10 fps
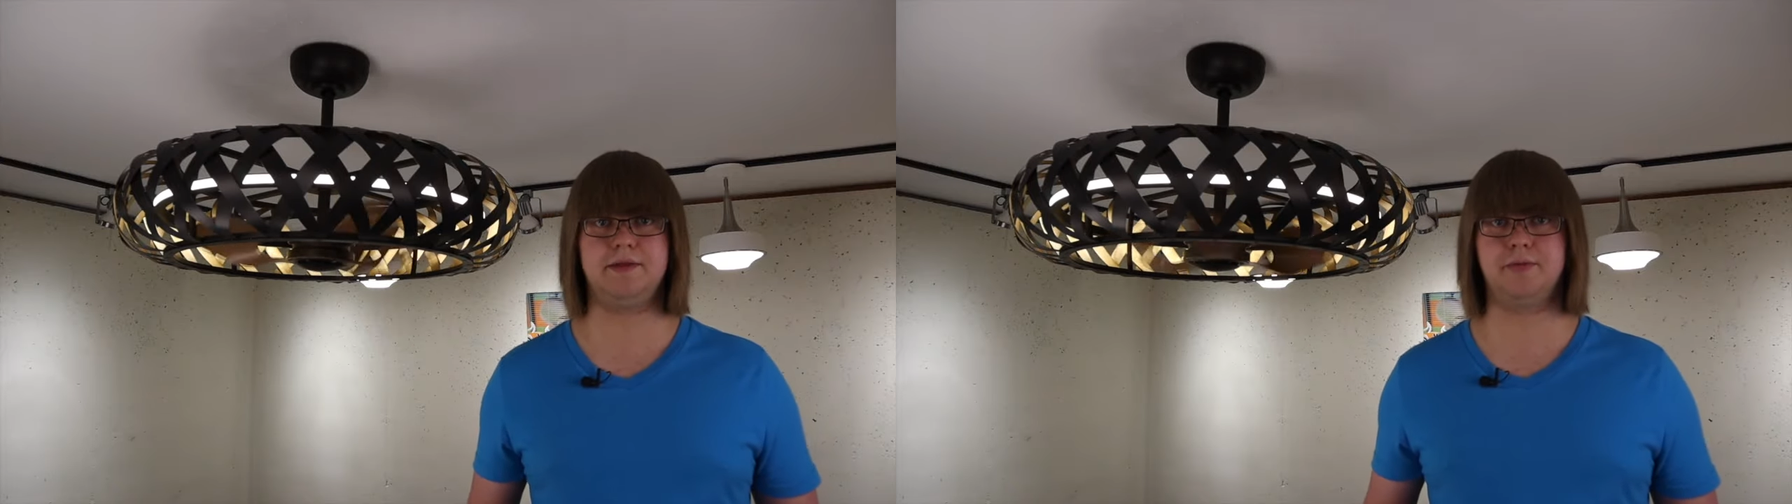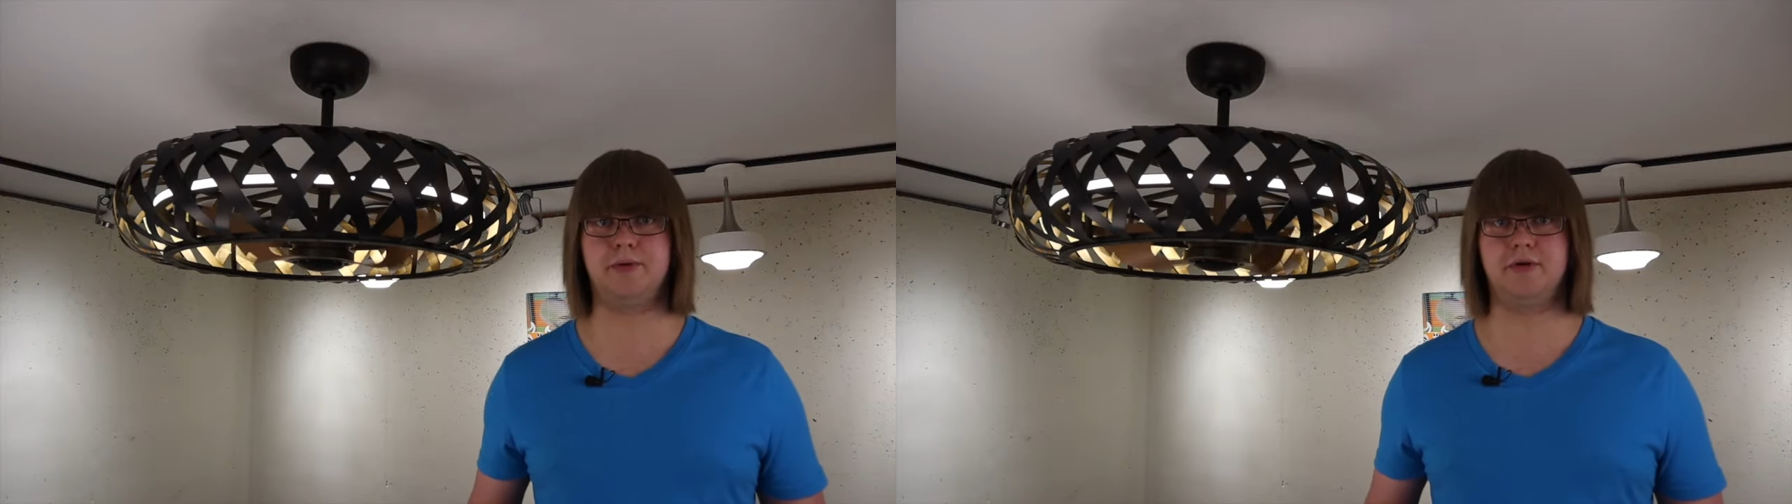
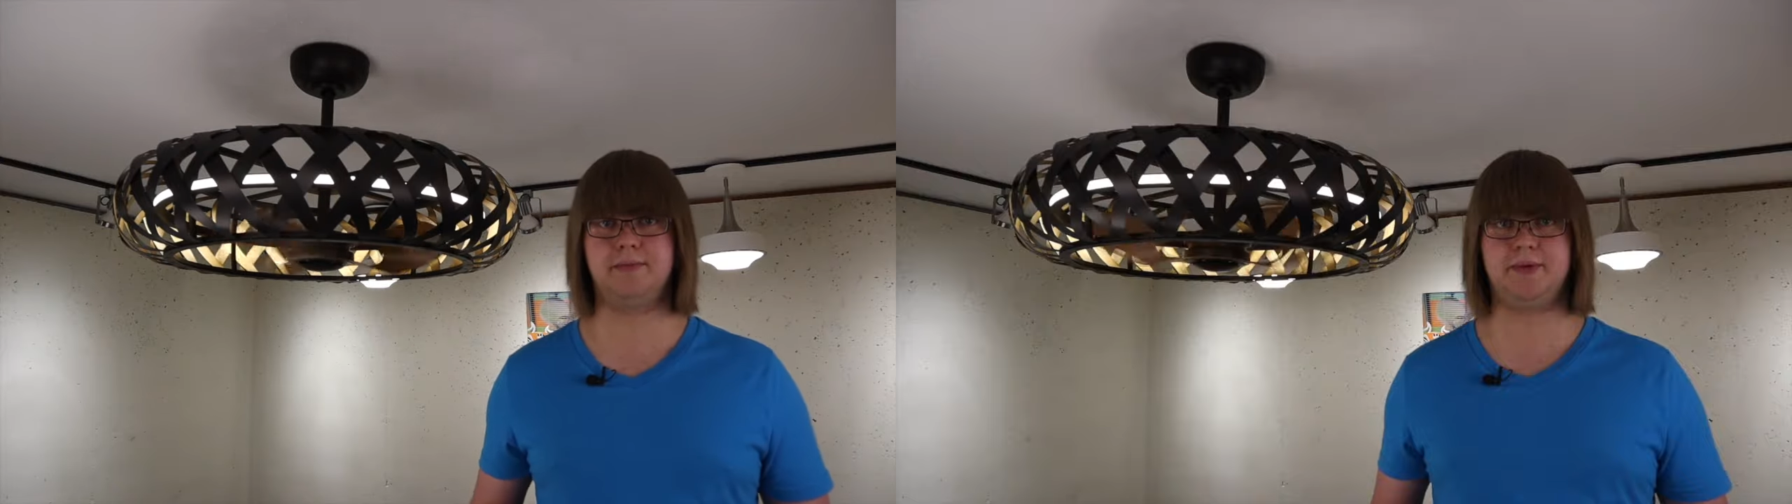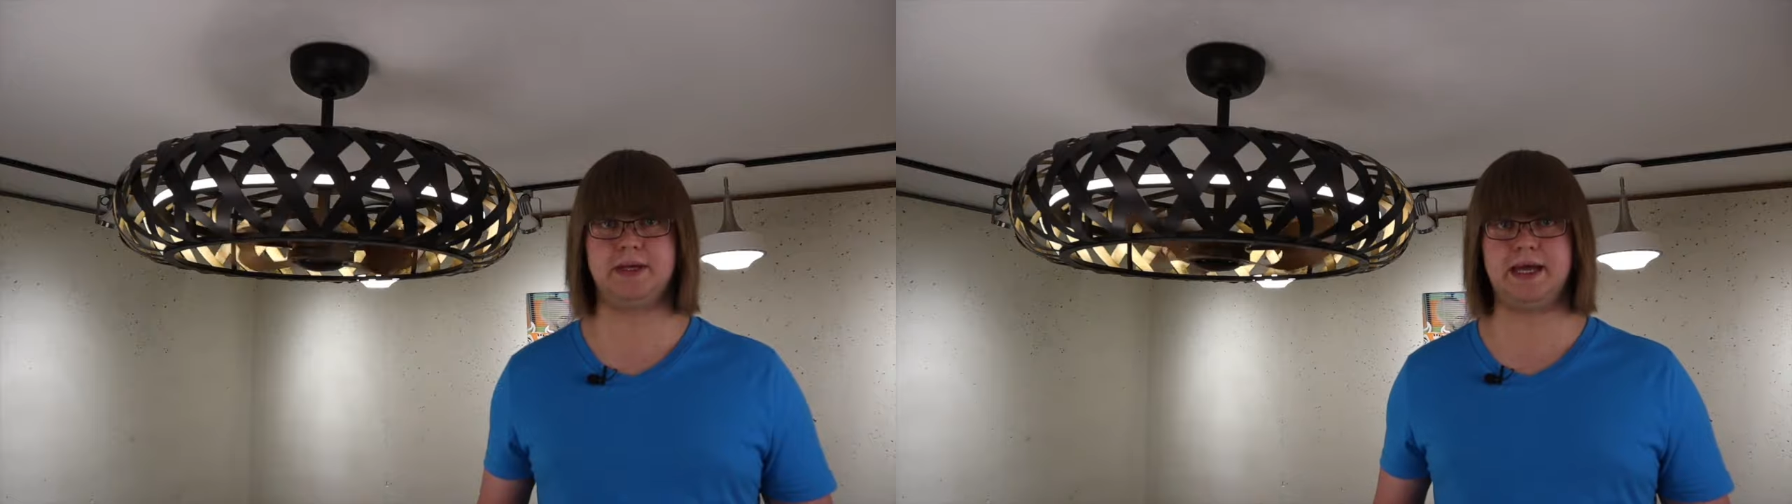their
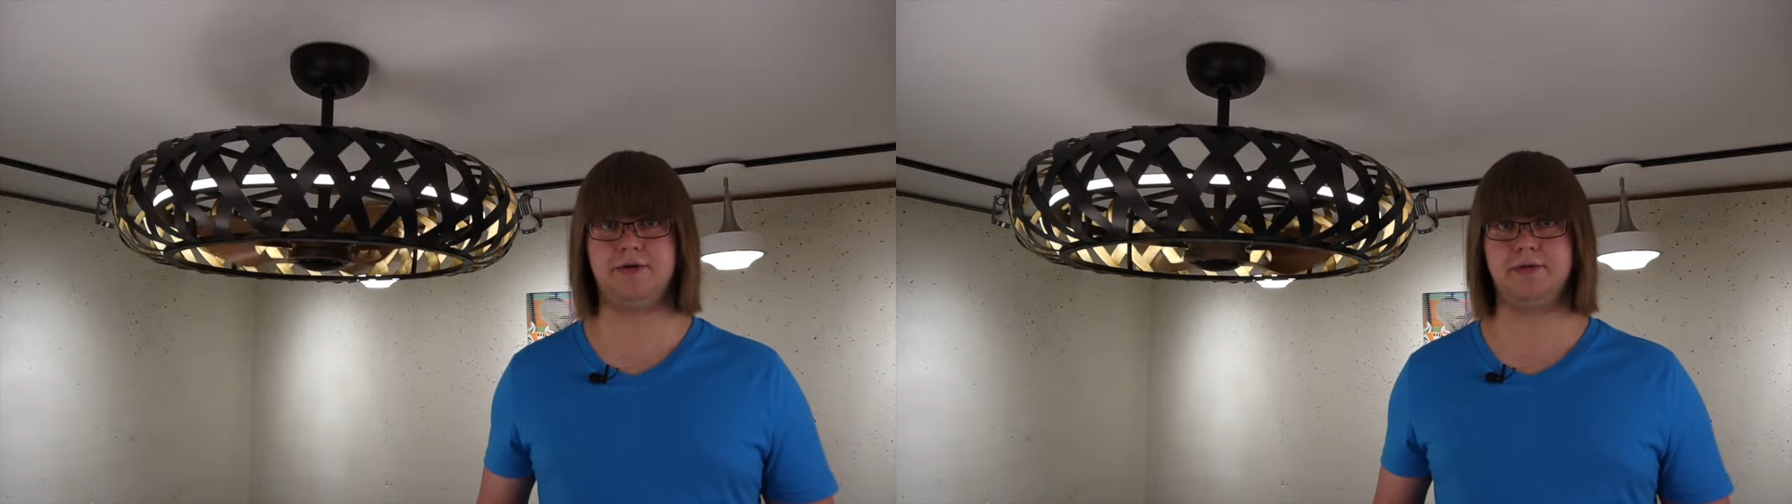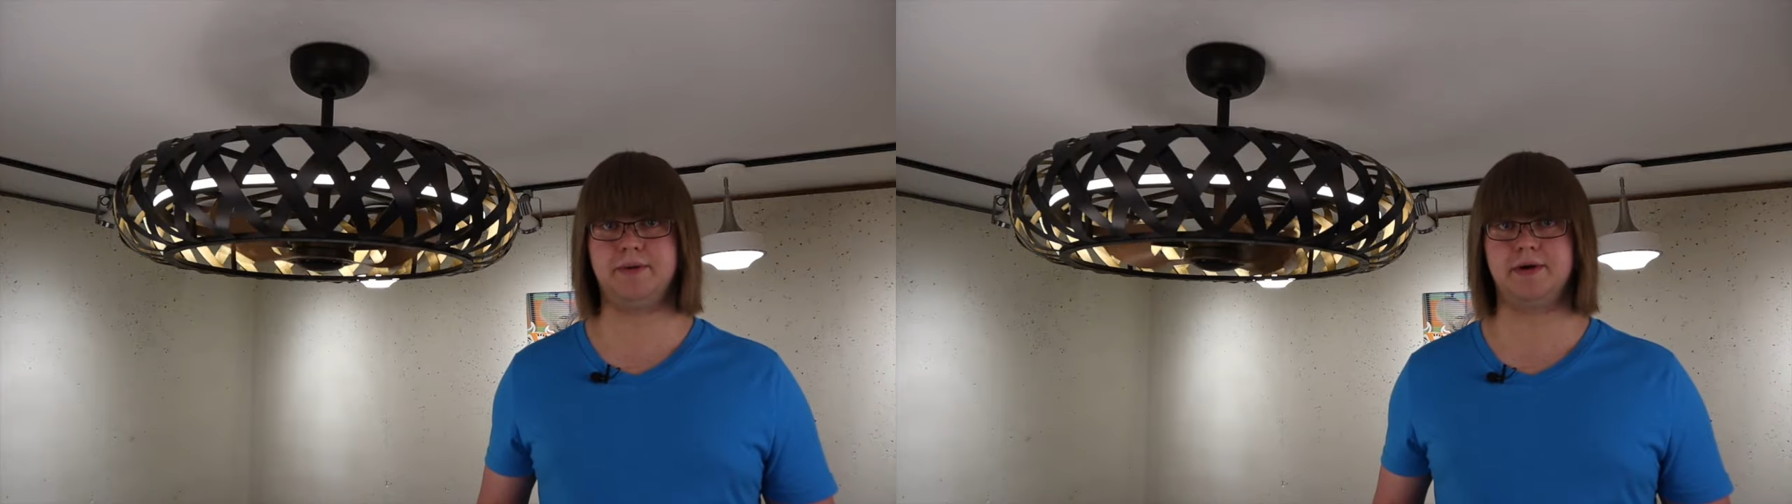portable
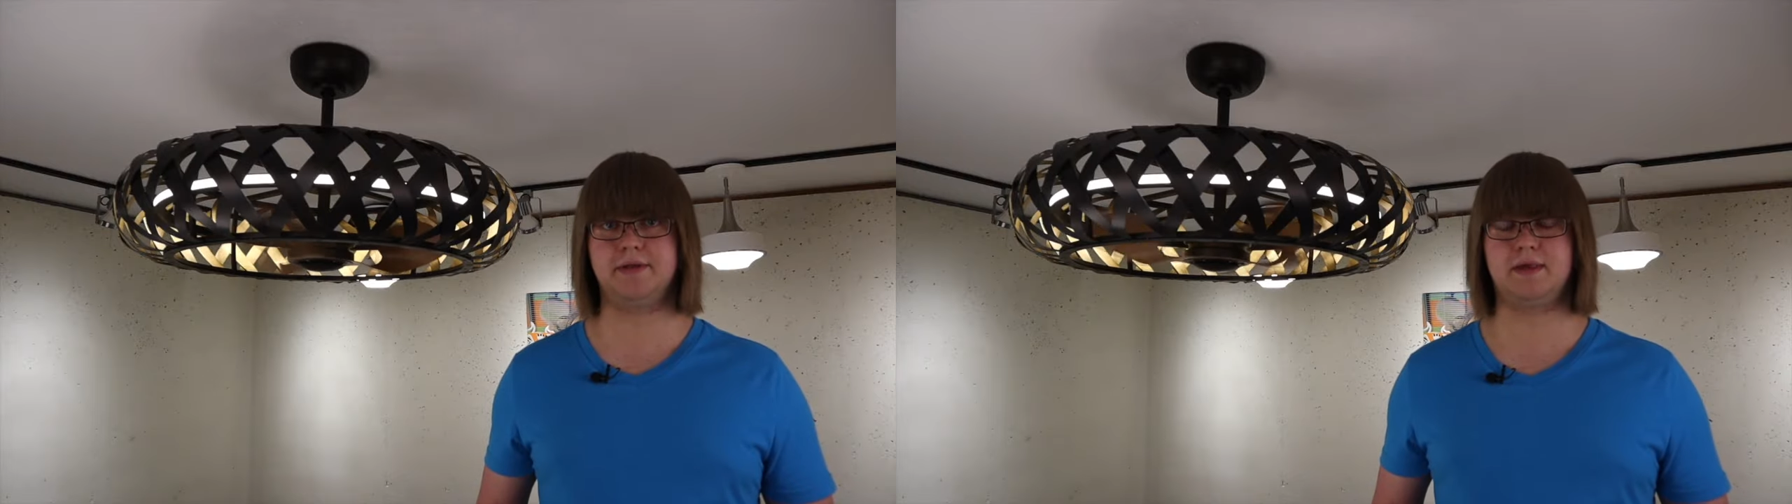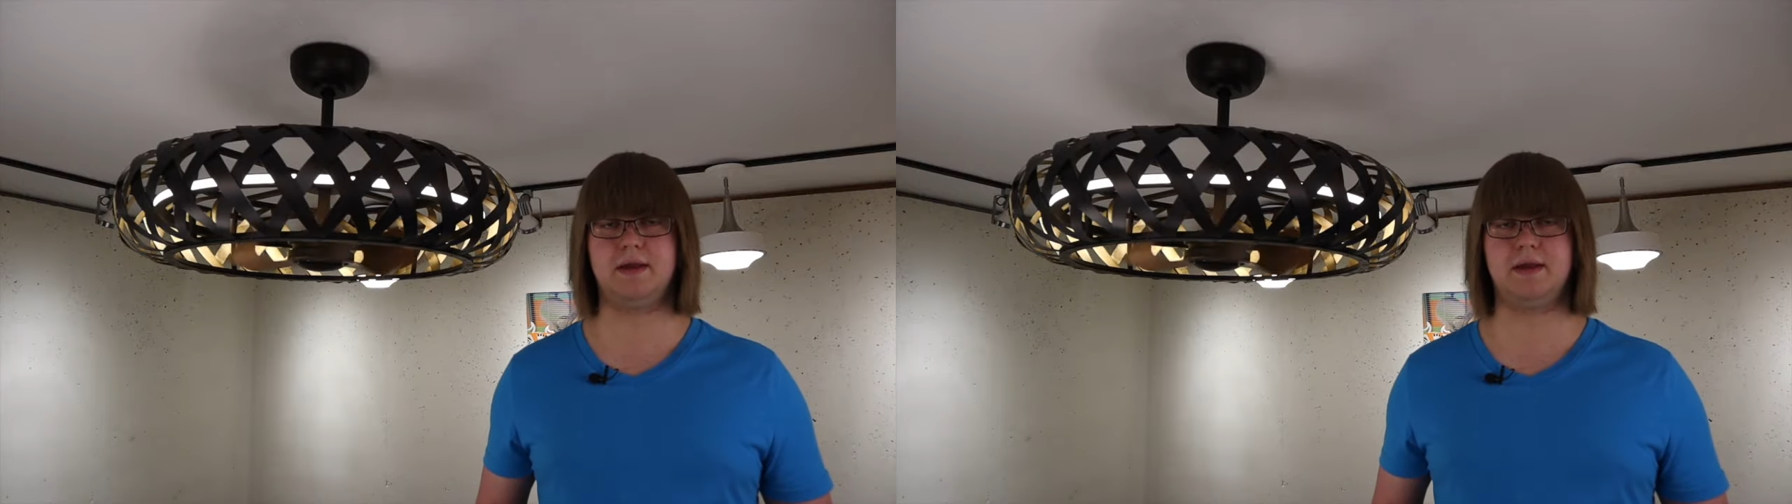counterparts,